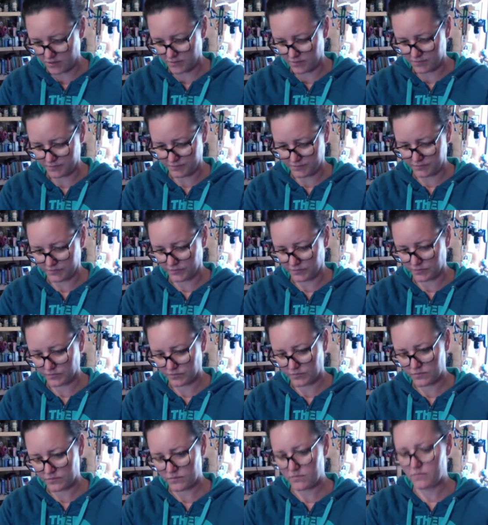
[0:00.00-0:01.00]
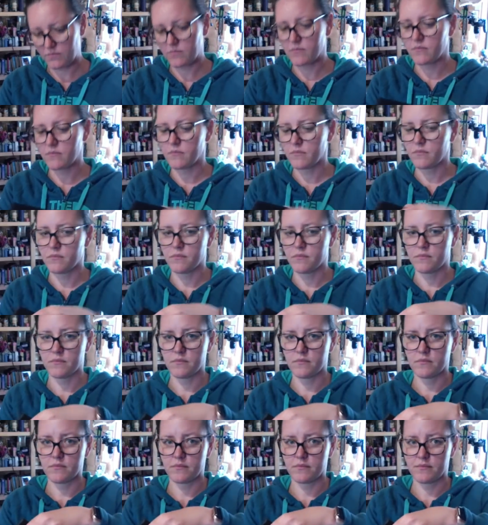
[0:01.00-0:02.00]

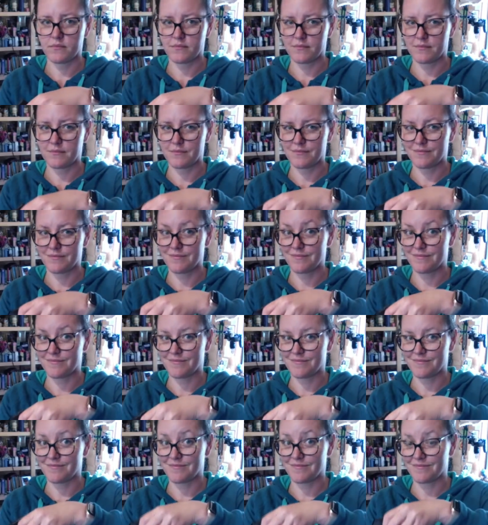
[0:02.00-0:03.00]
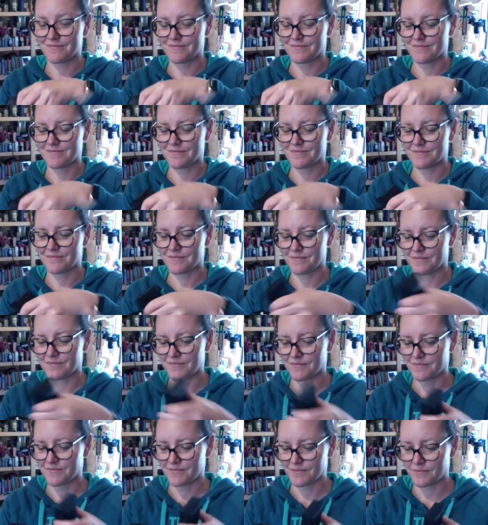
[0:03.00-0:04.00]

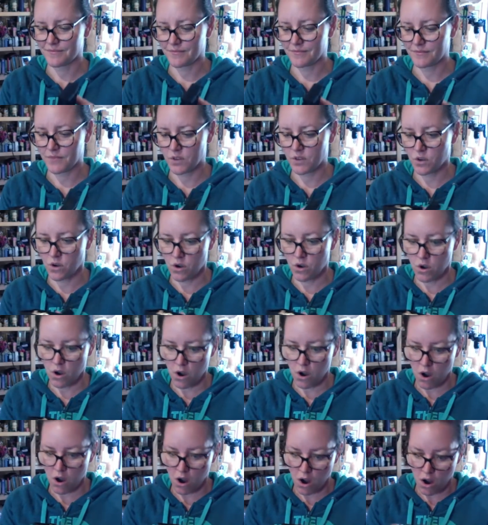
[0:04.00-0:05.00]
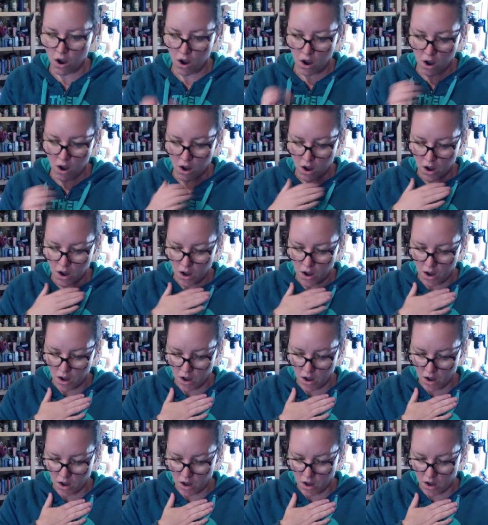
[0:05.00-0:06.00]

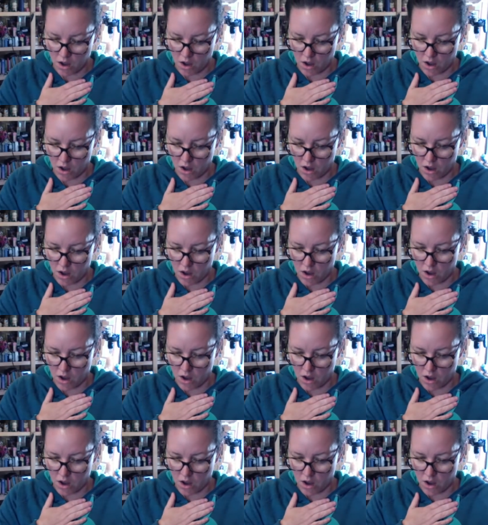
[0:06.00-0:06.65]
(silence)